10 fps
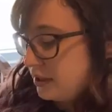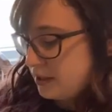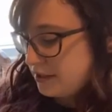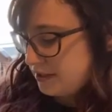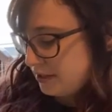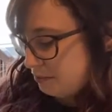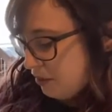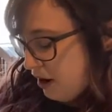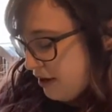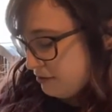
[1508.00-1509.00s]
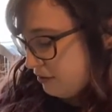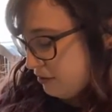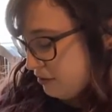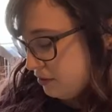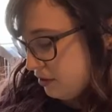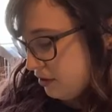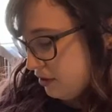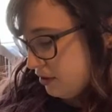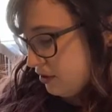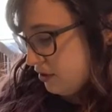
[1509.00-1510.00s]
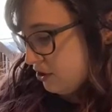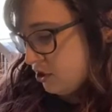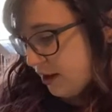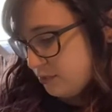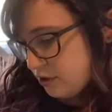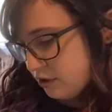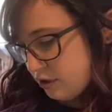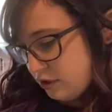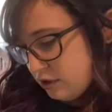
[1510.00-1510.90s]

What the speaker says: In the Instant Pot chapter.